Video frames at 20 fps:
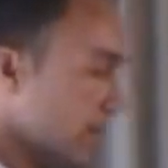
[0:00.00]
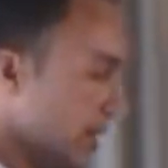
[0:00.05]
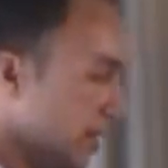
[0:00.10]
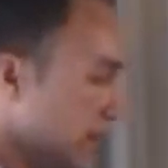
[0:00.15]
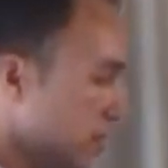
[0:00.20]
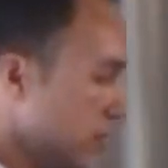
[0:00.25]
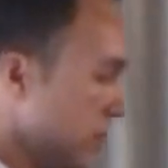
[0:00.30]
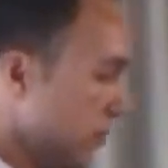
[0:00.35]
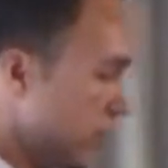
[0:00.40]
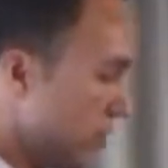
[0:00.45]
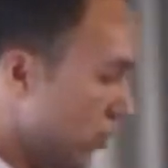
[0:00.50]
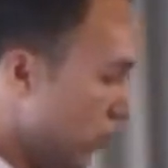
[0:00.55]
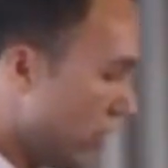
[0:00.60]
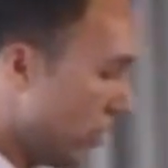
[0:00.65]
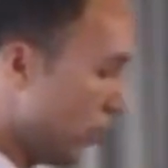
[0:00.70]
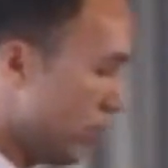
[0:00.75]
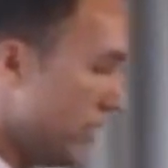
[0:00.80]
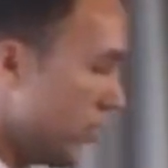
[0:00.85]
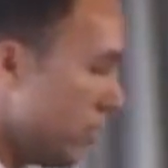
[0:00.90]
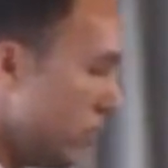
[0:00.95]
Right? So
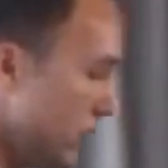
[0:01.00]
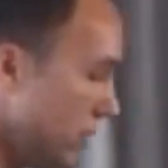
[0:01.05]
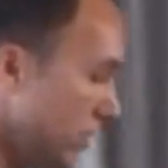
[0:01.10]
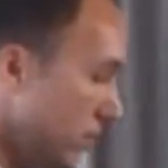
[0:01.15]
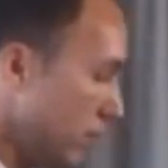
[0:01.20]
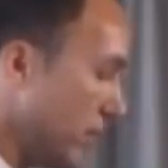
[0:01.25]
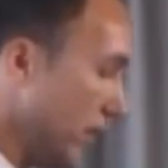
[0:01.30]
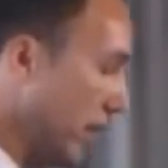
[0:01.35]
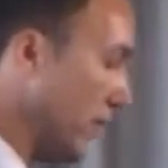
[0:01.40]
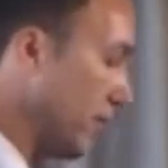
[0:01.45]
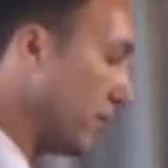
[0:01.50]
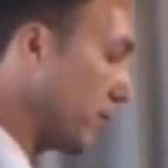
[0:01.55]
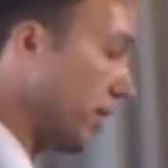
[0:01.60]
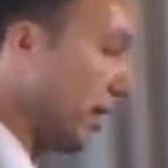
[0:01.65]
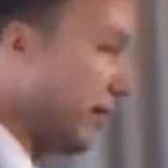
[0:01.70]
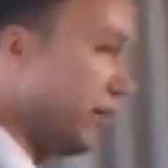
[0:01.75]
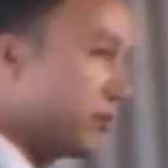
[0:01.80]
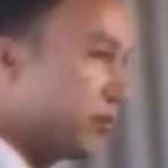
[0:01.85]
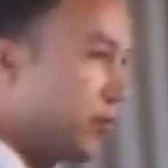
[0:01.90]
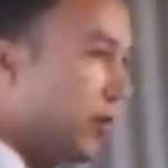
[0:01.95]
two conditions, we have
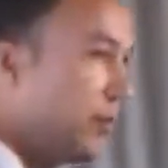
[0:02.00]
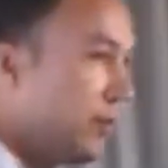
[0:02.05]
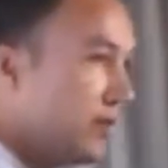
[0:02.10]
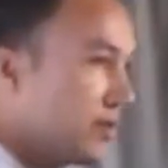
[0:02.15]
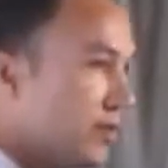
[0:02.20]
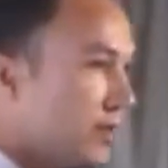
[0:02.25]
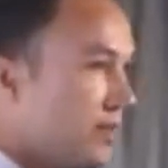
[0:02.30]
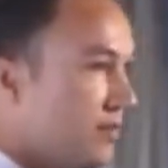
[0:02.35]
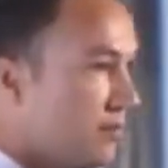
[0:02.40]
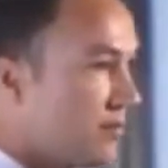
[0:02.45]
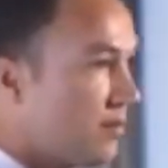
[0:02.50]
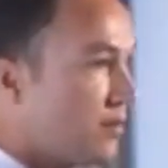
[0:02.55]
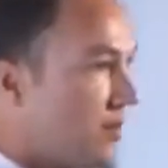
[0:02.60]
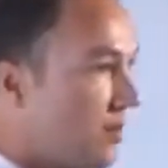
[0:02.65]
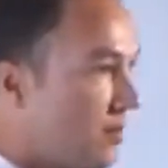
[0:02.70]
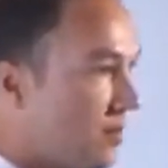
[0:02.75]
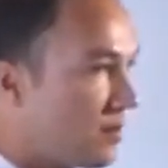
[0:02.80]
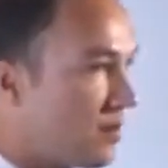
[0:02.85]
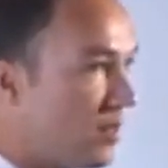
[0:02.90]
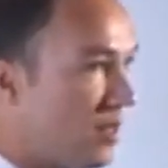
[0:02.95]
private property,
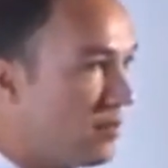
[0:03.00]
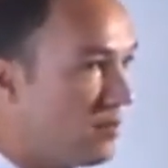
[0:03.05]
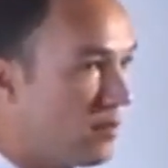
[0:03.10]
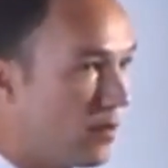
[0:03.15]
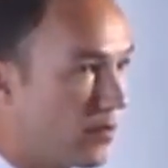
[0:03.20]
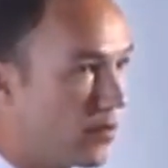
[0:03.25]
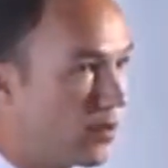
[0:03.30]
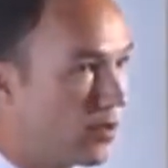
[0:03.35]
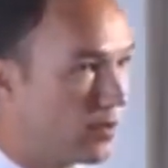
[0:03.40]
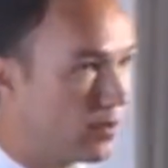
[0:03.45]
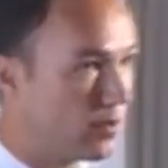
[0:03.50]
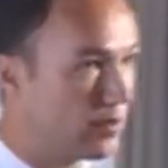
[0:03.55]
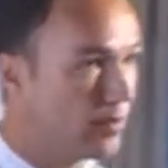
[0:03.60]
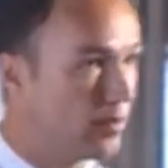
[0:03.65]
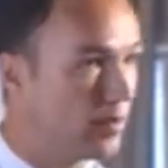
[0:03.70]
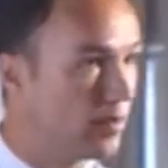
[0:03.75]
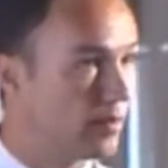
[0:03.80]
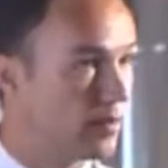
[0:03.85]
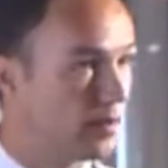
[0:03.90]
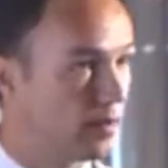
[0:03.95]
right? Of course,
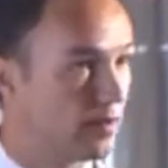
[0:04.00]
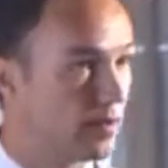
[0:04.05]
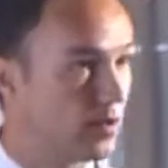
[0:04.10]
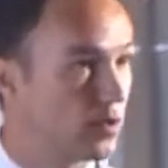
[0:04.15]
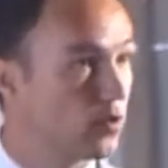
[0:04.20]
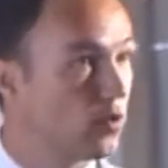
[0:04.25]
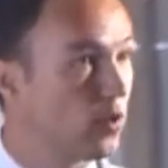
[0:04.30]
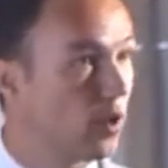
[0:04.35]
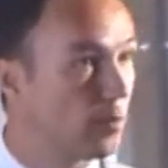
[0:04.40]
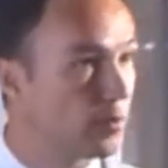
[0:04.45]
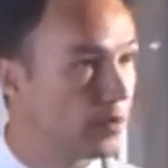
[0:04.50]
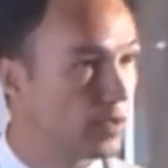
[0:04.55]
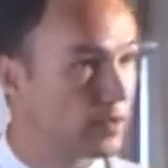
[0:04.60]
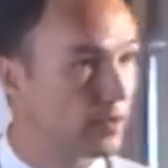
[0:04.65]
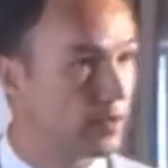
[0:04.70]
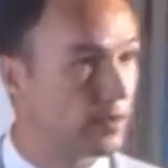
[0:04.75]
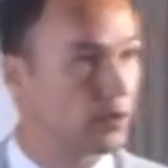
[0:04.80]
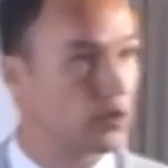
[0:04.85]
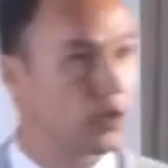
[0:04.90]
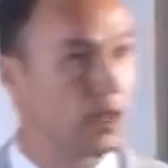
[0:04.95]
in the two
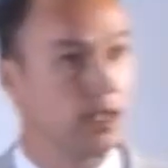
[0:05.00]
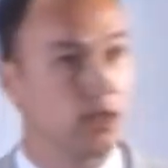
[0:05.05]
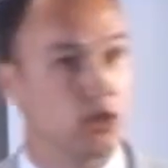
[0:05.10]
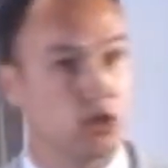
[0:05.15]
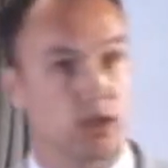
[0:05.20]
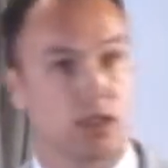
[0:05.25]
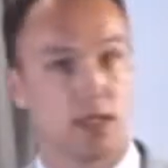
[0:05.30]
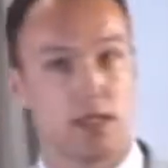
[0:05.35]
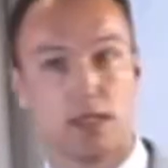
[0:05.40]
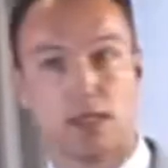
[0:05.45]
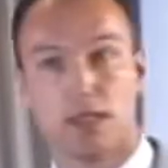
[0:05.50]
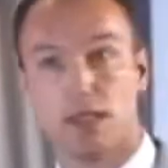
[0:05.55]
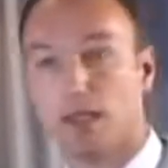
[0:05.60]
objects exchanged.